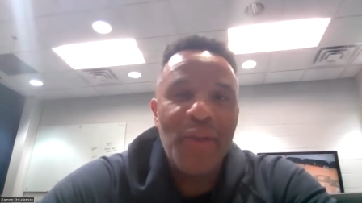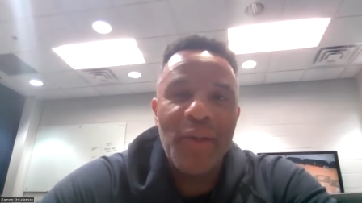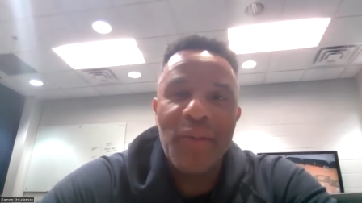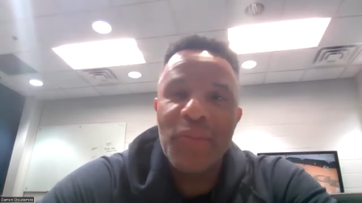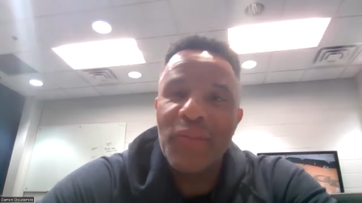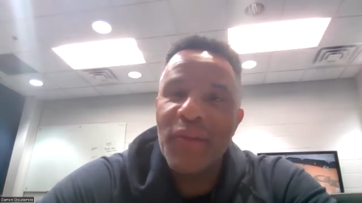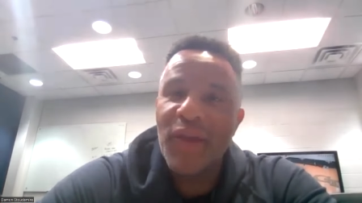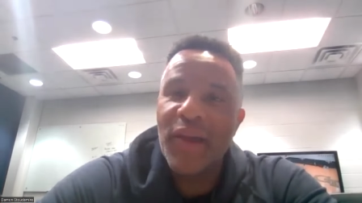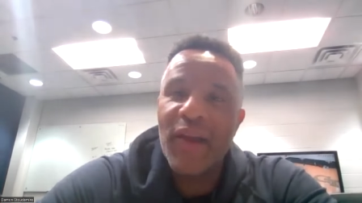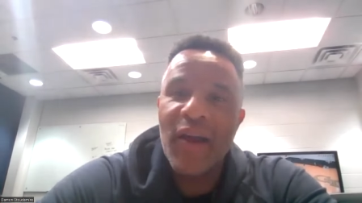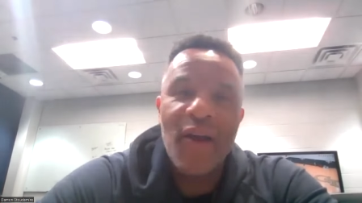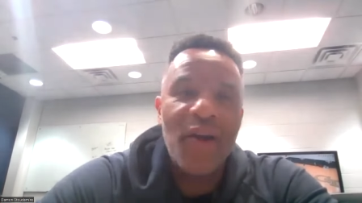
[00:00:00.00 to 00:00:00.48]

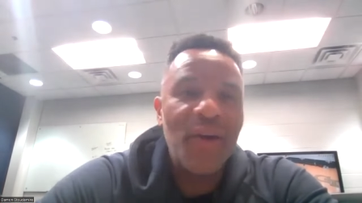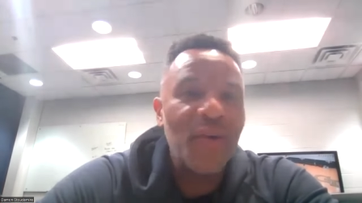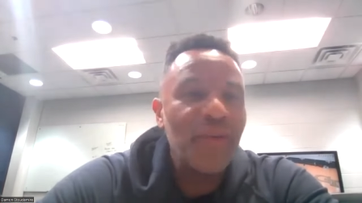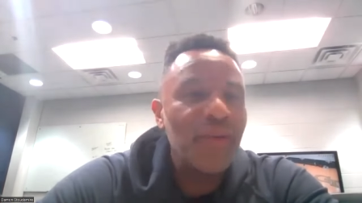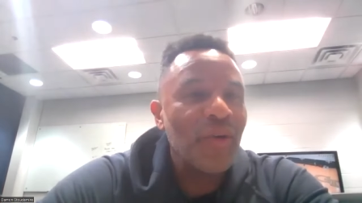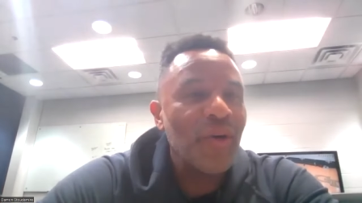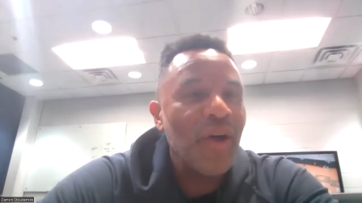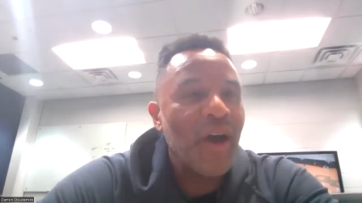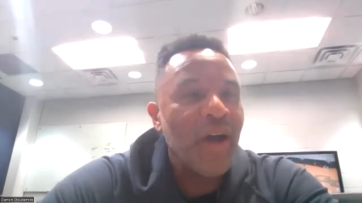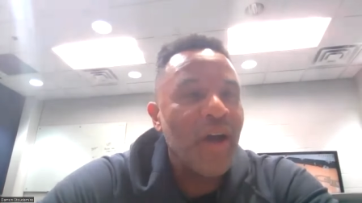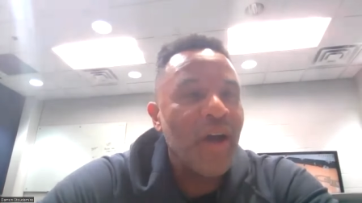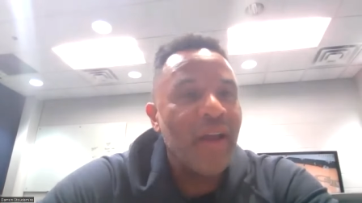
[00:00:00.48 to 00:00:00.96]
I'm like, I don't
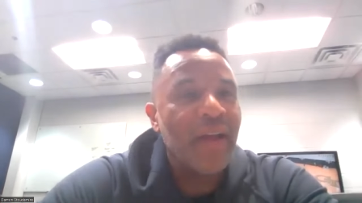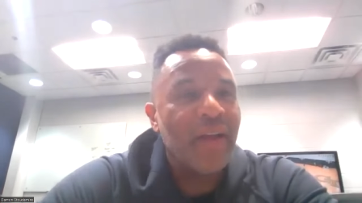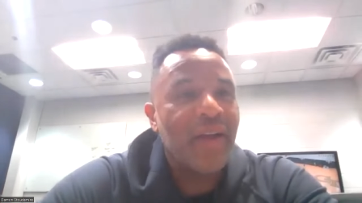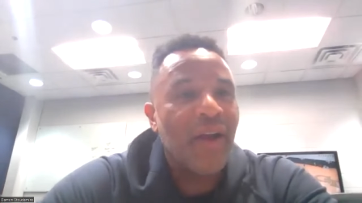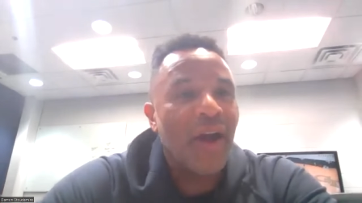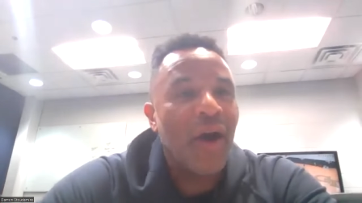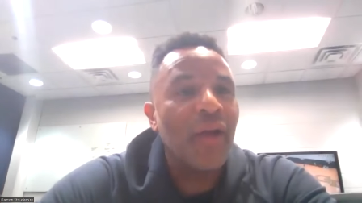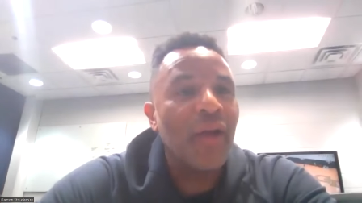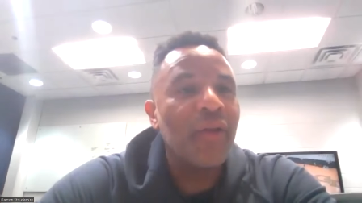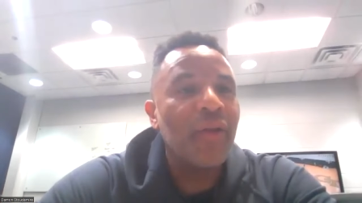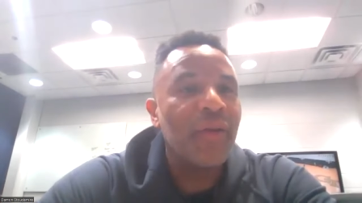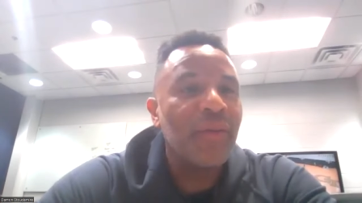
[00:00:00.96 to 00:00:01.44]
know how they
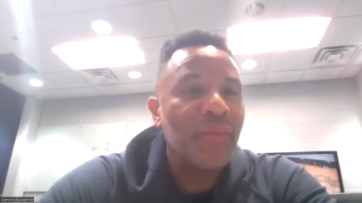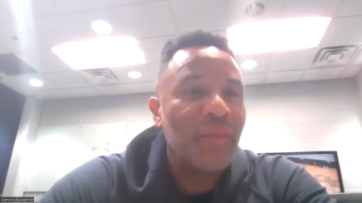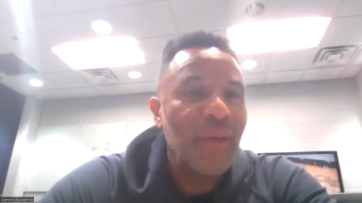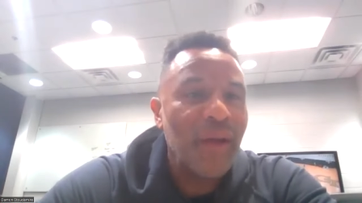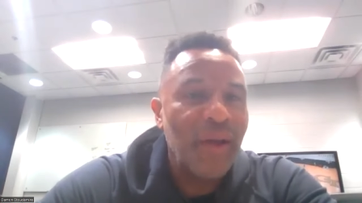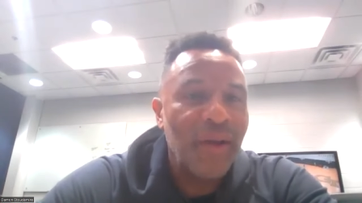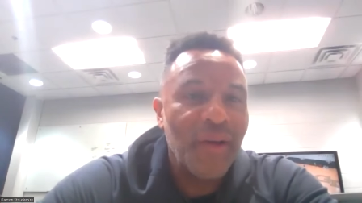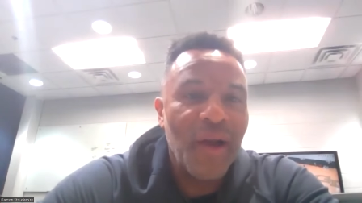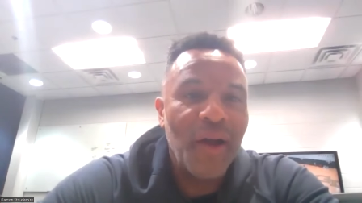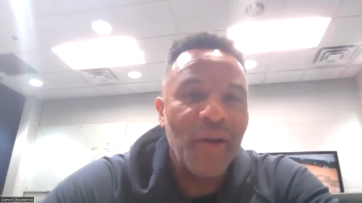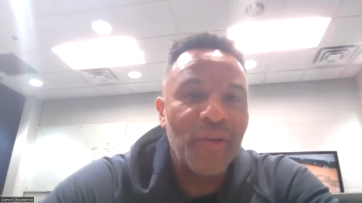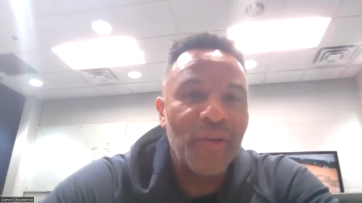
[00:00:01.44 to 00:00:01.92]
calling them,
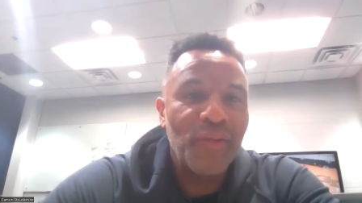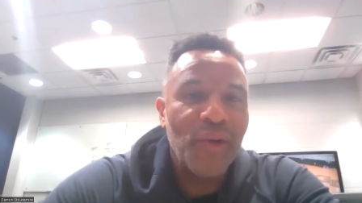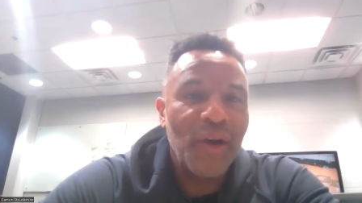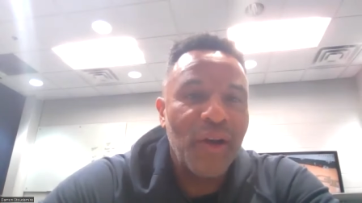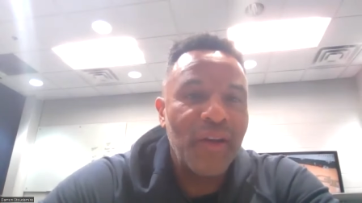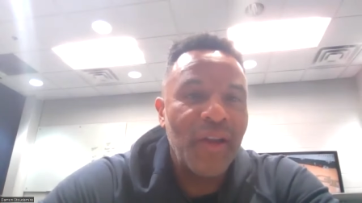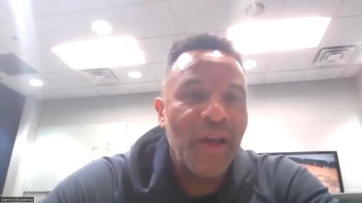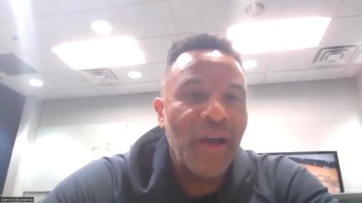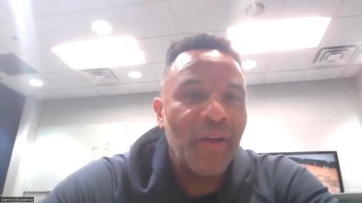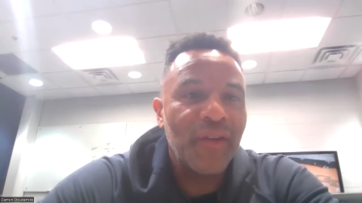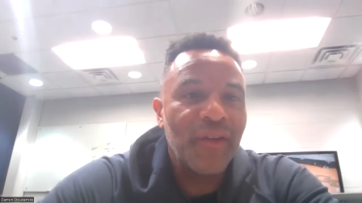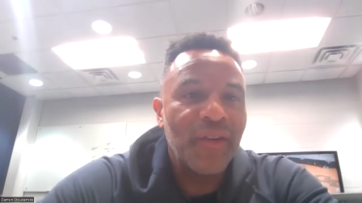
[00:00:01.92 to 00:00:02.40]
man. I was
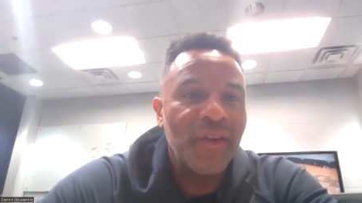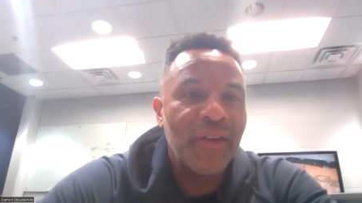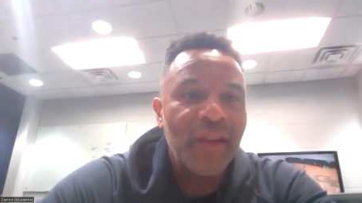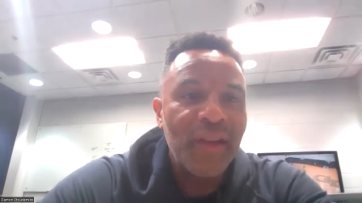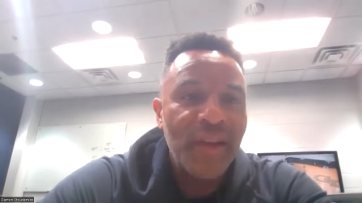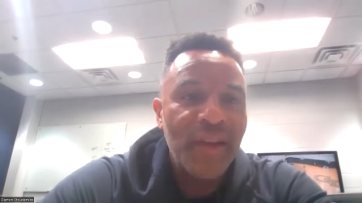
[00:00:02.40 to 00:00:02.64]
watching that was